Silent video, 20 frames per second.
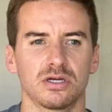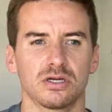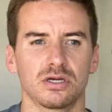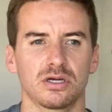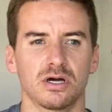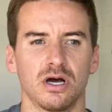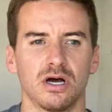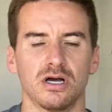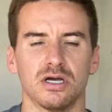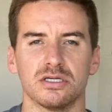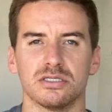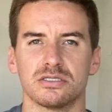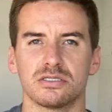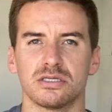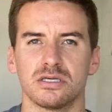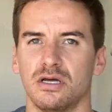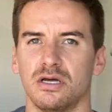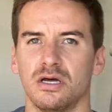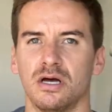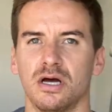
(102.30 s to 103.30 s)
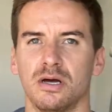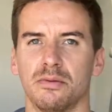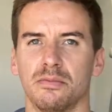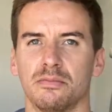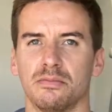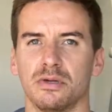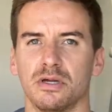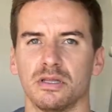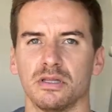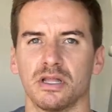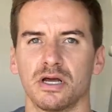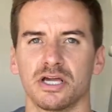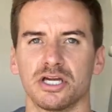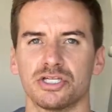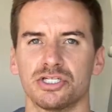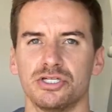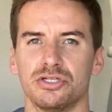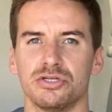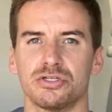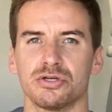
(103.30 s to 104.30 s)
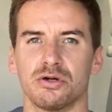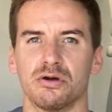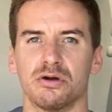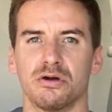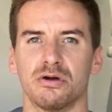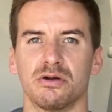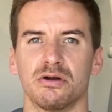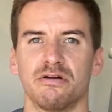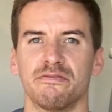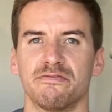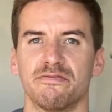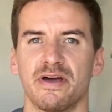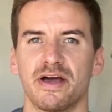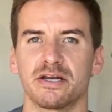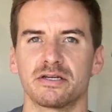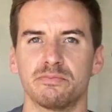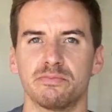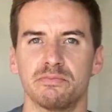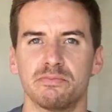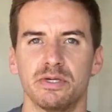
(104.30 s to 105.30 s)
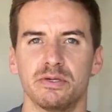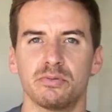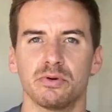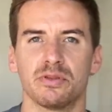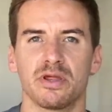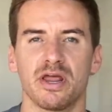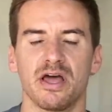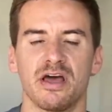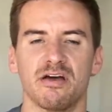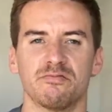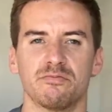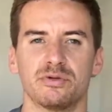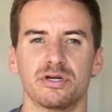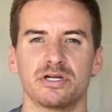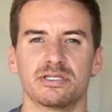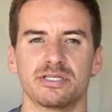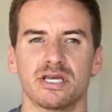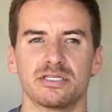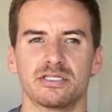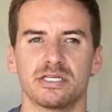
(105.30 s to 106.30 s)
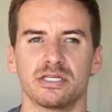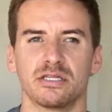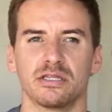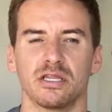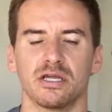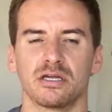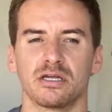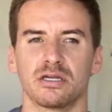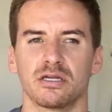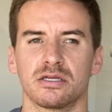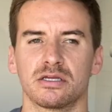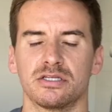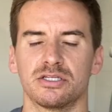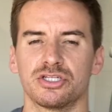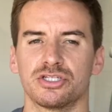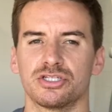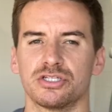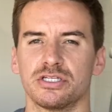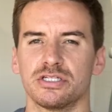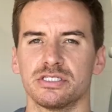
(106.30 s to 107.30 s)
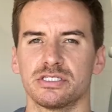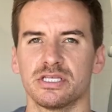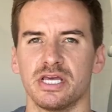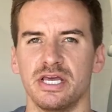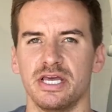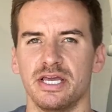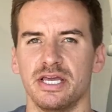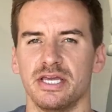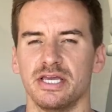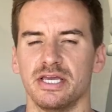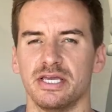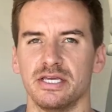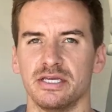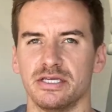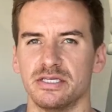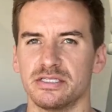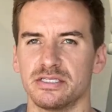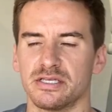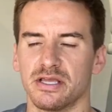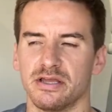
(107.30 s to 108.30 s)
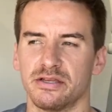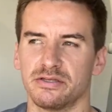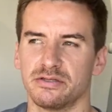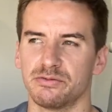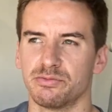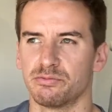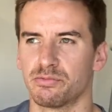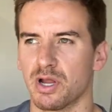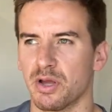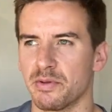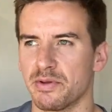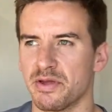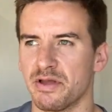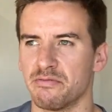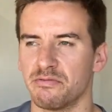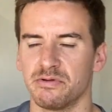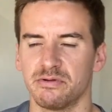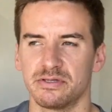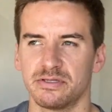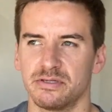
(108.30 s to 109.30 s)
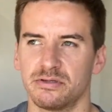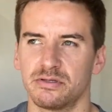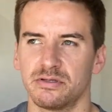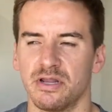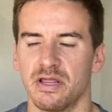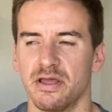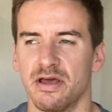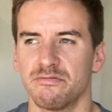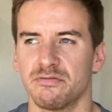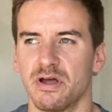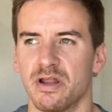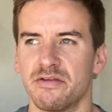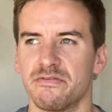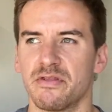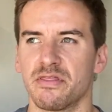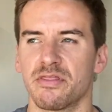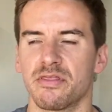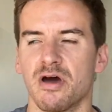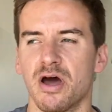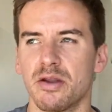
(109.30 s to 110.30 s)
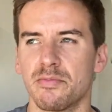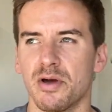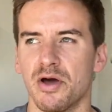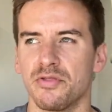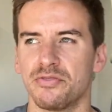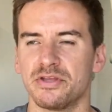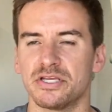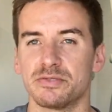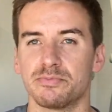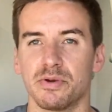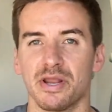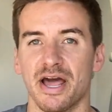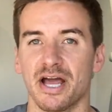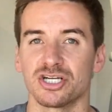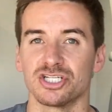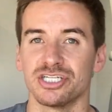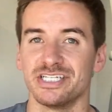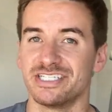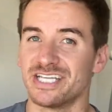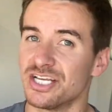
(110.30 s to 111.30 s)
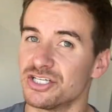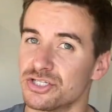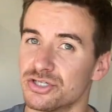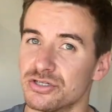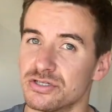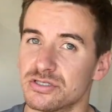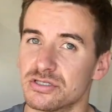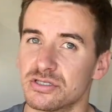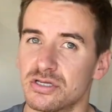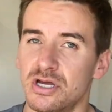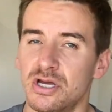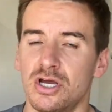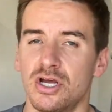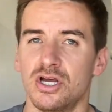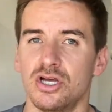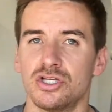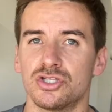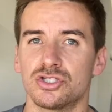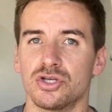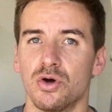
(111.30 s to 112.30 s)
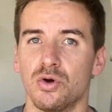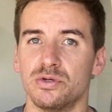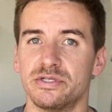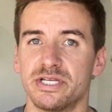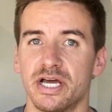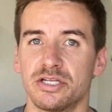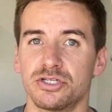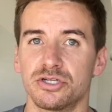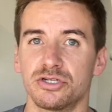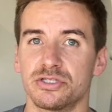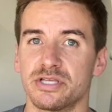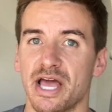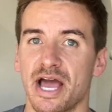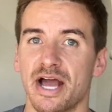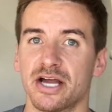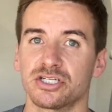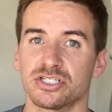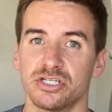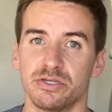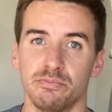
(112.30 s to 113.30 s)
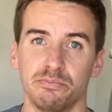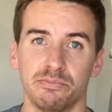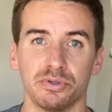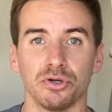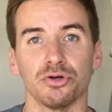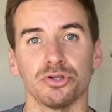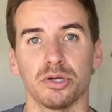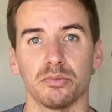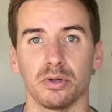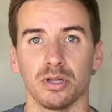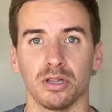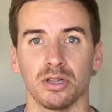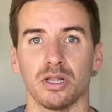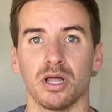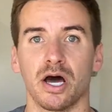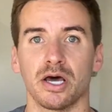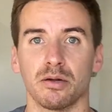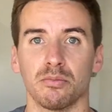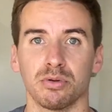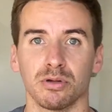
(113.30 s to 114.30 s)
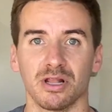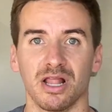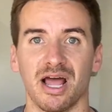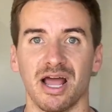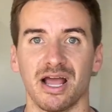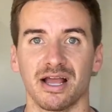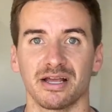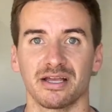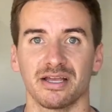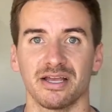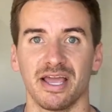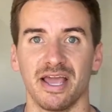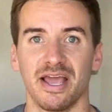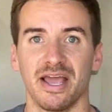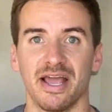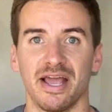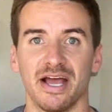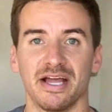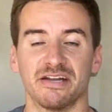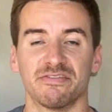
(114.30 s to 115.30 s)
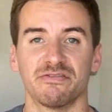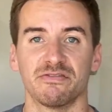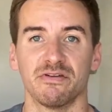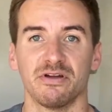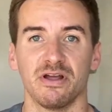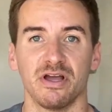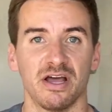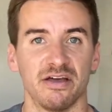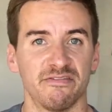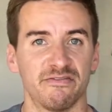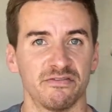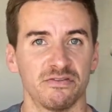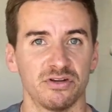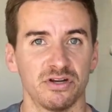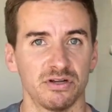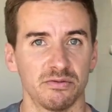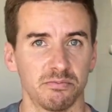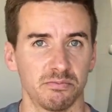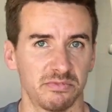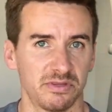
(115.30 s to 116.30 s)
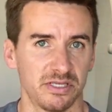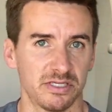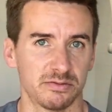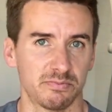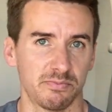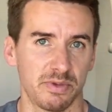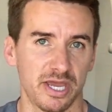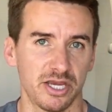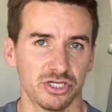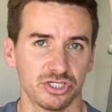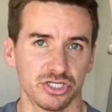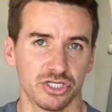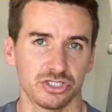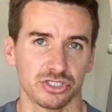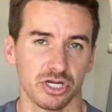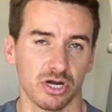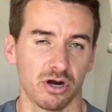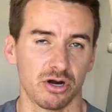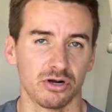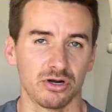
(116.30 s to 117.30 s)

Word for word: cause um, lung issues or affect people that have pre-existing lung conditions is, and probably have not even thought about this, but actually dentures. So dentures actually build up a lot of plaque, and if these patients are